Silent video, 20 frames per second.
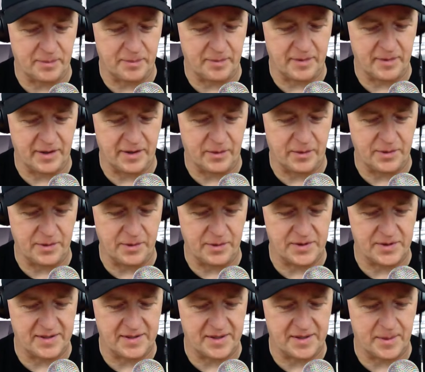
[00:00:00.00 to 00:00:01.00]
When you
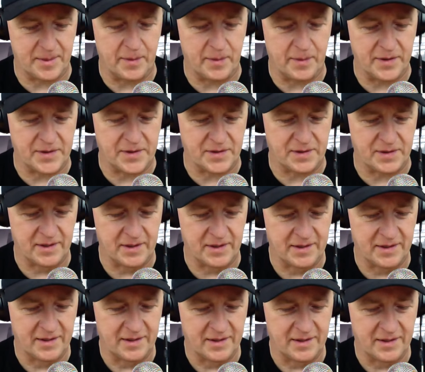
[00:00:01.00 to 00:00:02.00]
said some of us
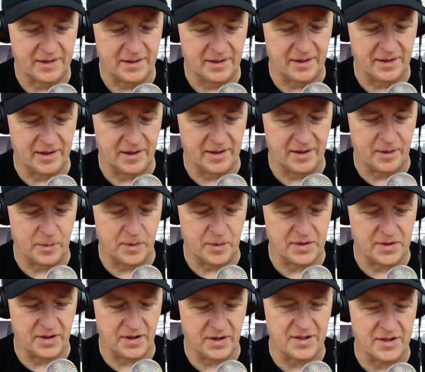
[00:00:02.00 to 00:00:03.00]
almost
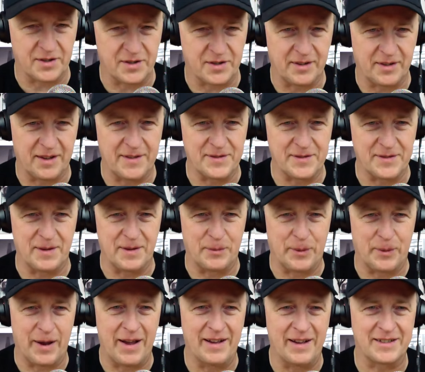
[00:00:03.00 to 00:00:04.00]
lost our lives on the
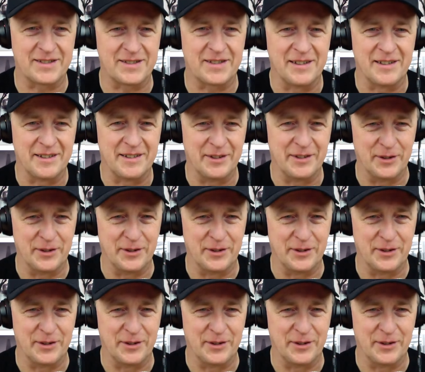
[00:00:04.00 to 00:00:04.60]
rocks, you didn't